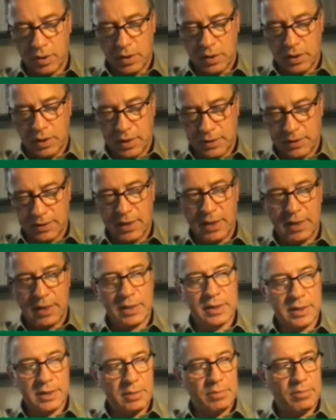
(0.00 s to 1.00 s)
unless they're
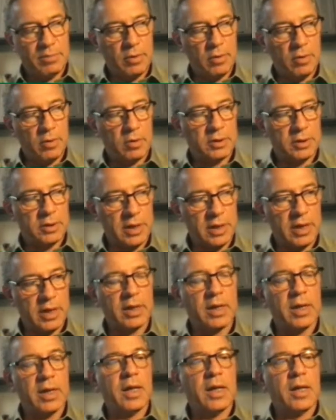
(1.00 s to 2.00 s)
deep blocks
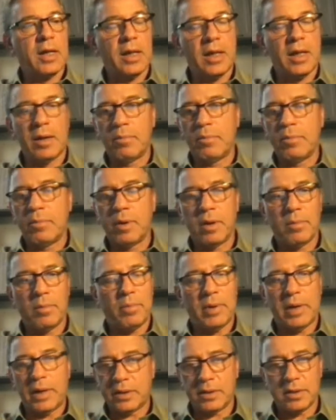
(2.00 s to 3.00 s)
like lumbar
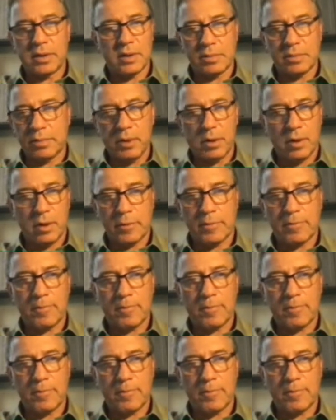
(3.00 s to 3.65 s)
plexus block.